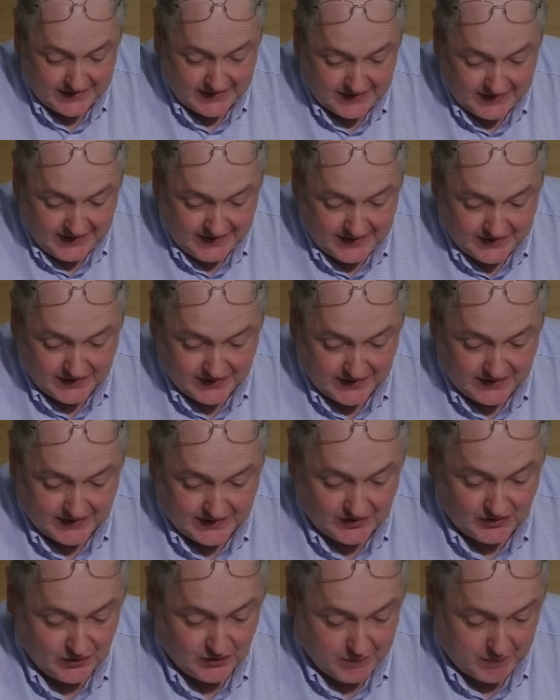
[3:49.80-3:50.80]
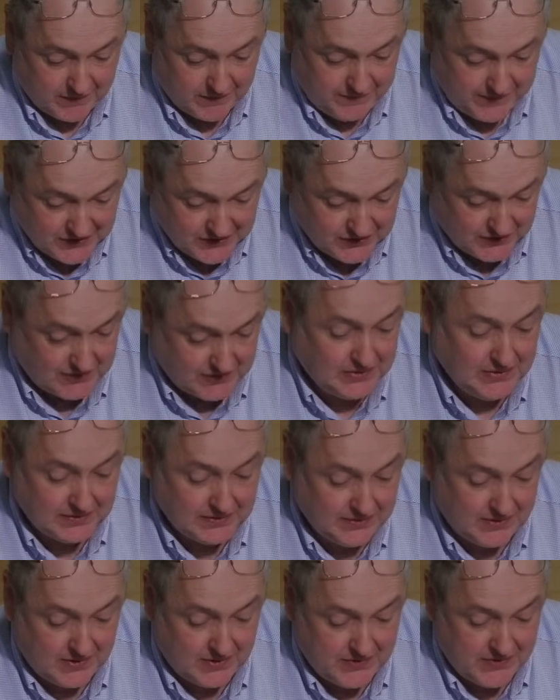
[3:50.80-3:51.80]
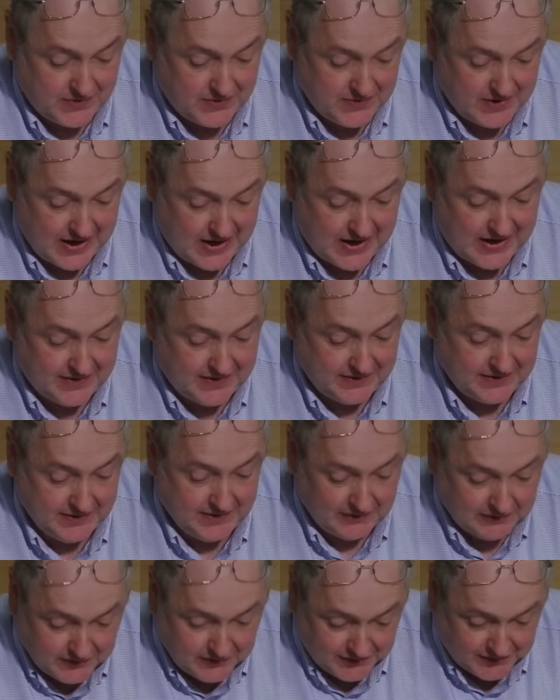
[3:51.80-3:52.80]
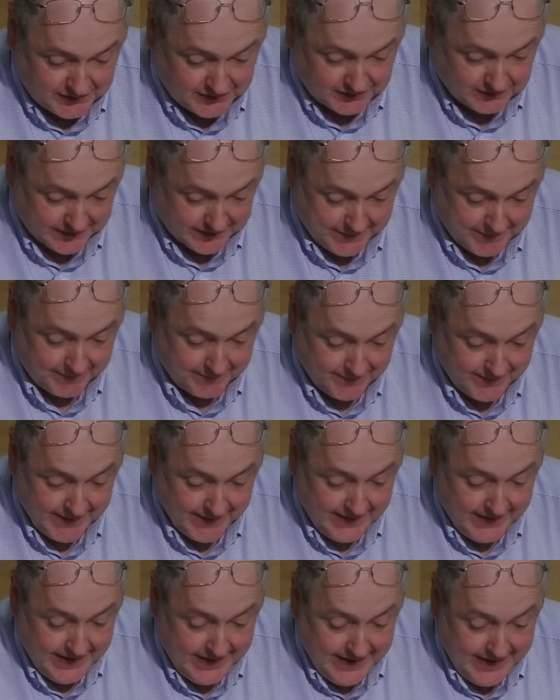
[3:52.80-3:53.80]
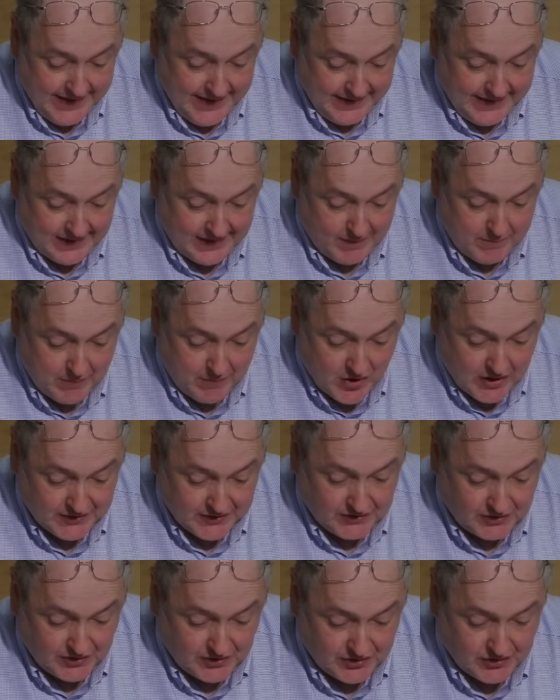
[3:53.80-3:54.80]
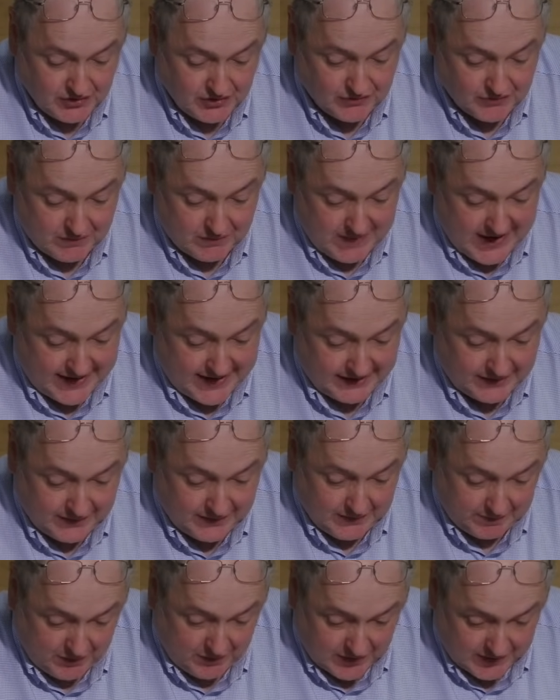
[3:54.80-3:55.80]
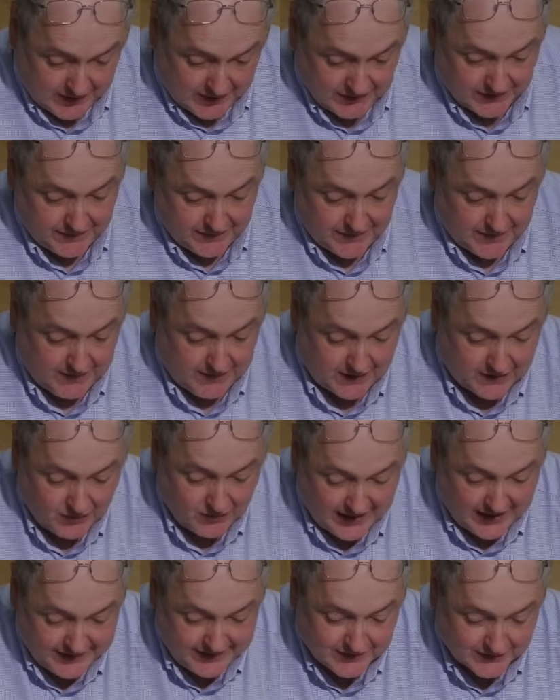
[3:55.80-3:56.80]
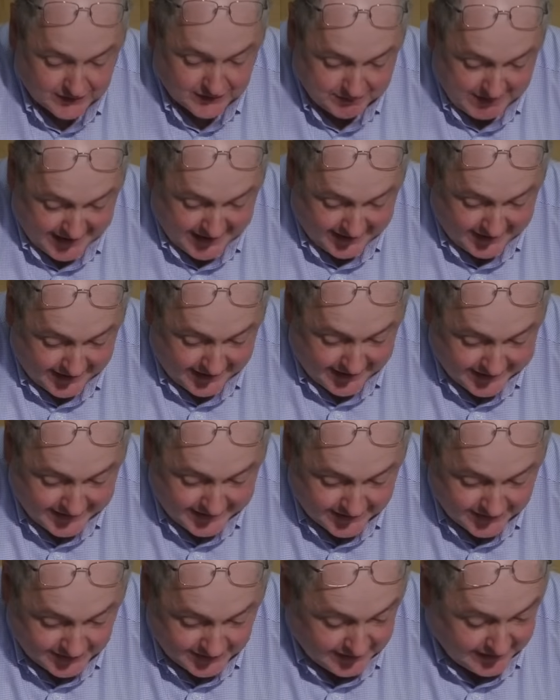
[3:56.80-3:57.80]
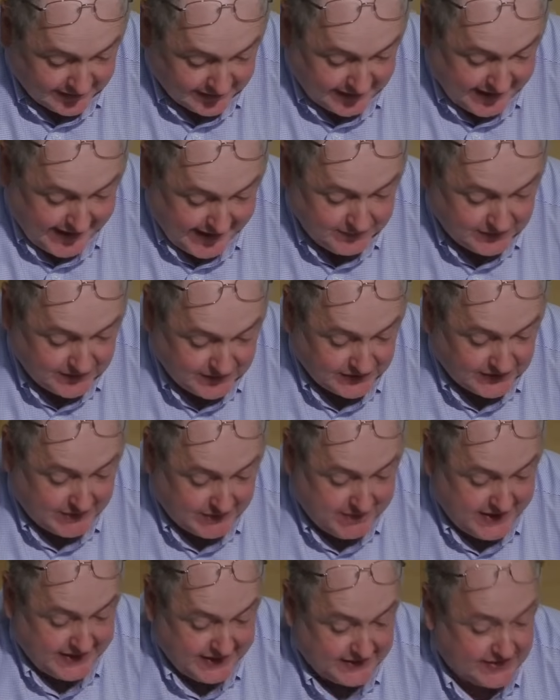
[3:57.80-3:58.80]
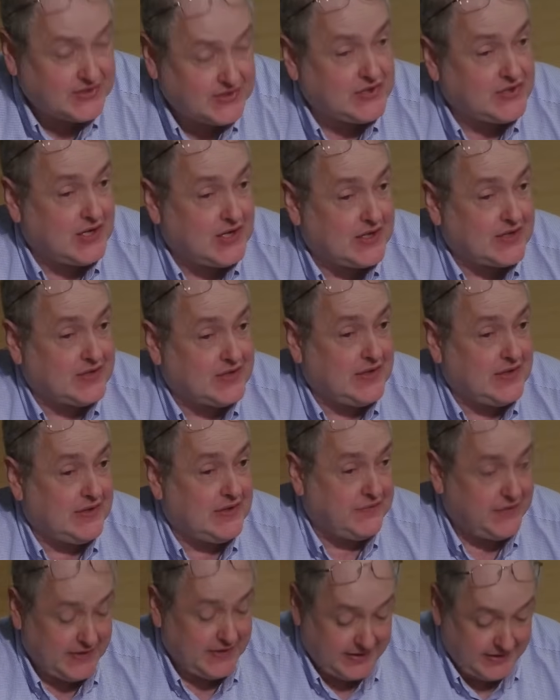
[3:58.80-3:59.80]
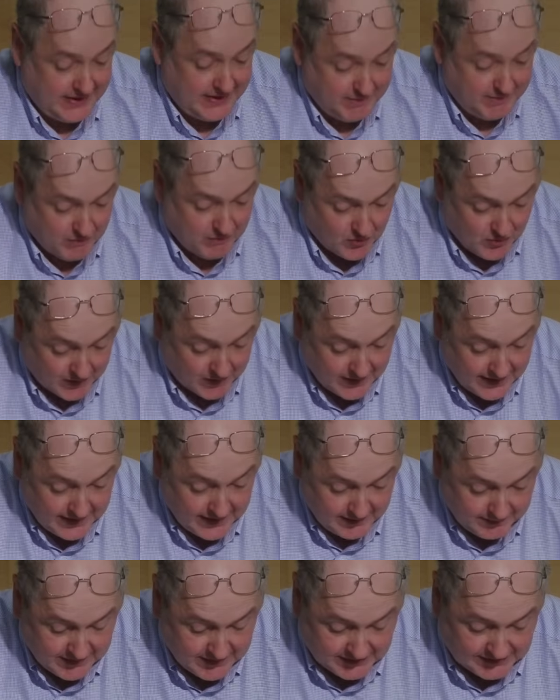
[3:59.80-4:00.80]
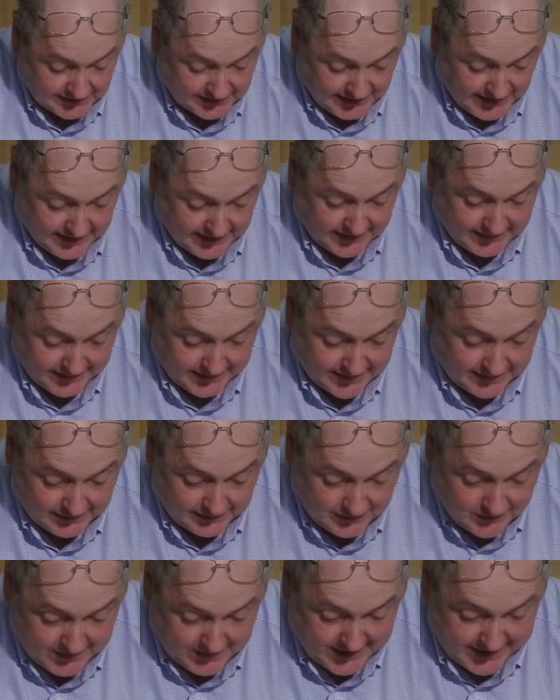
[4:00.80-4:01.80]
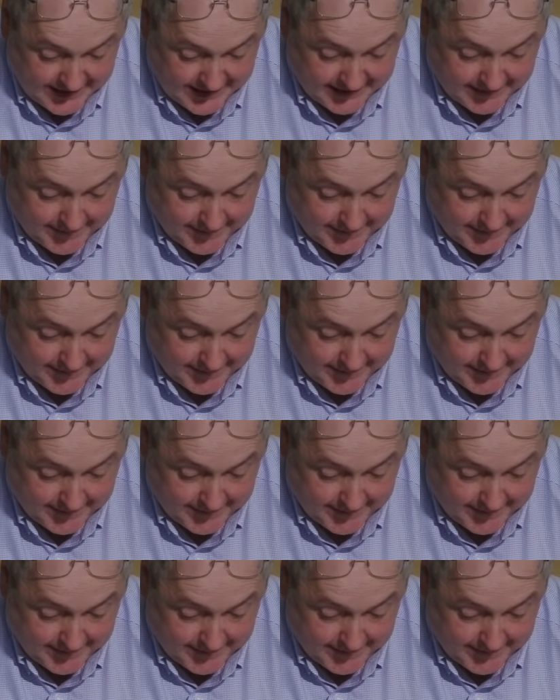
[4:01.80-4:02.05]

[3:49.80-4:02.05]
Nietzsche is superficial, although not illusory. Yet it marks such a dramatic departure from the creditor's main ideas and claims as to make the suggested affinity more misleading than illuminating.